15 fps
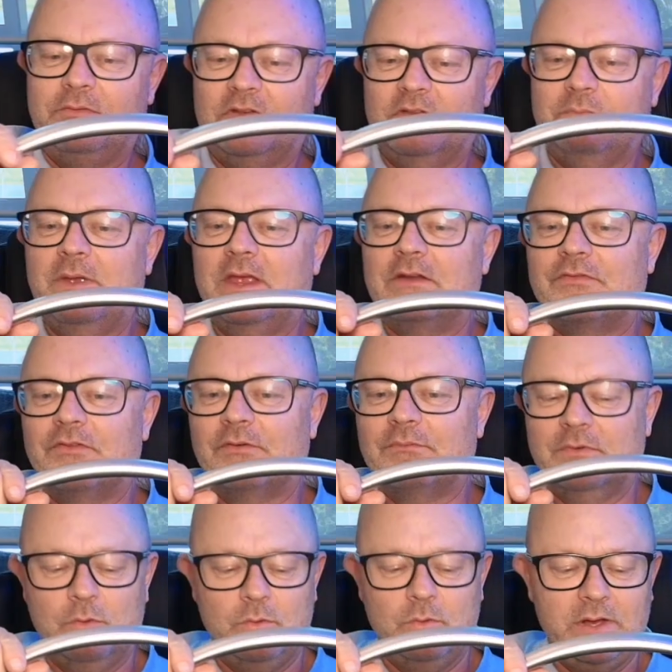expect from
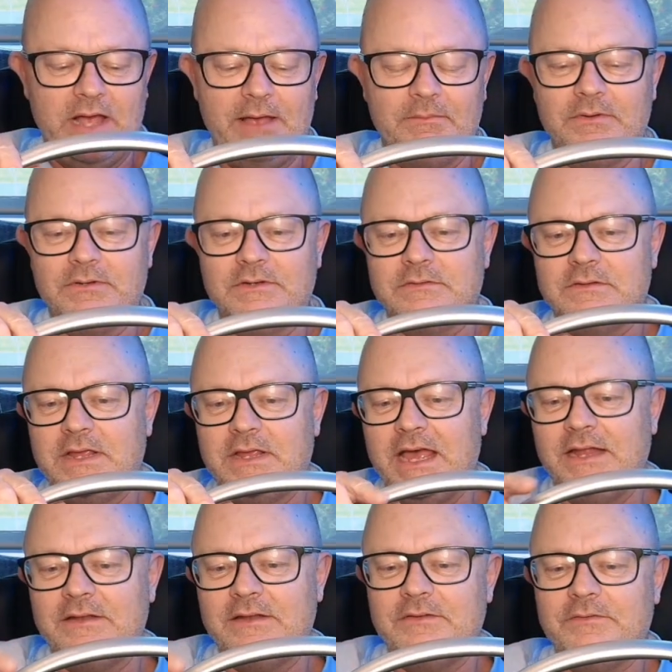all Harman
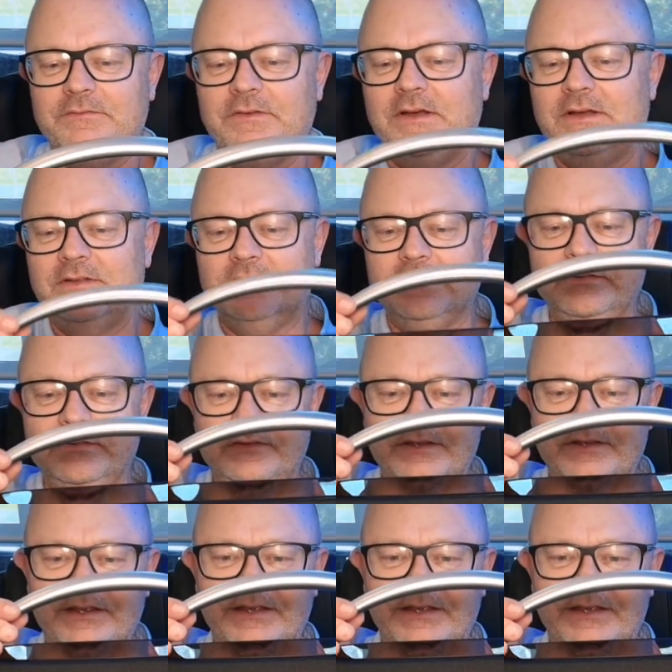Kardon devices.